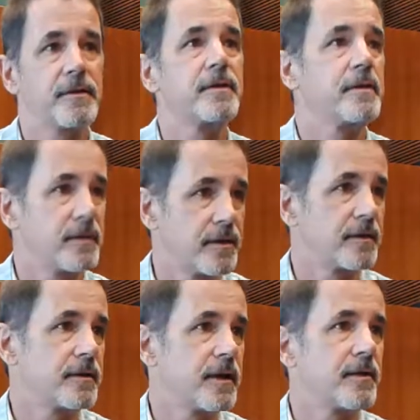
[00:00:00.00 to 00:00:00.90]
Yeah.
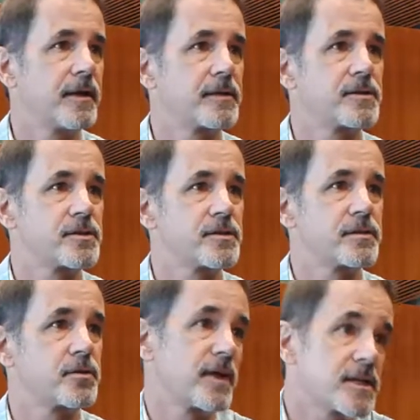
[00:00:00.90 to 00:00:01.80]
And
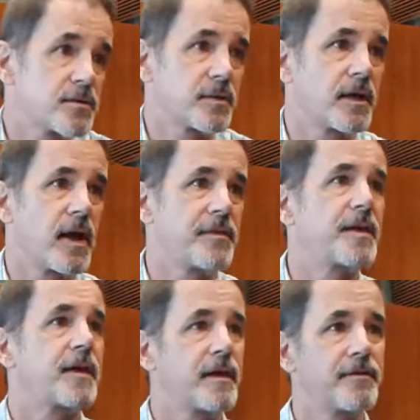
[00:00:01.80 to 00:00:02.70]
that's I
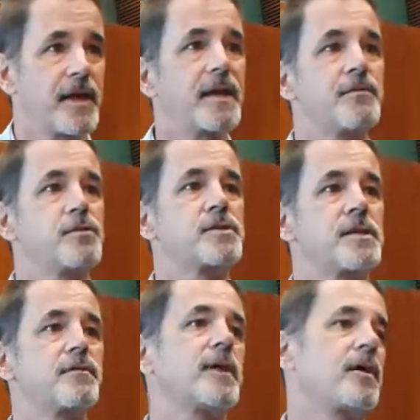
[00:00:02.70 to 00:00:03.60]
think if that gives you a
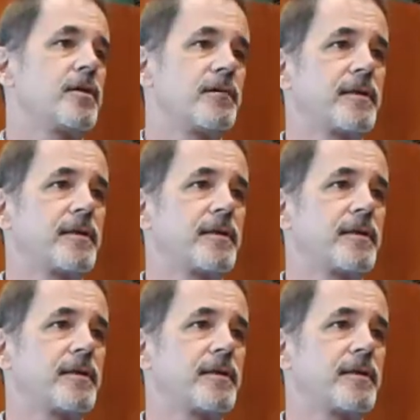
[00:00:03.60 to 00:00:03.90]
sense of narrative,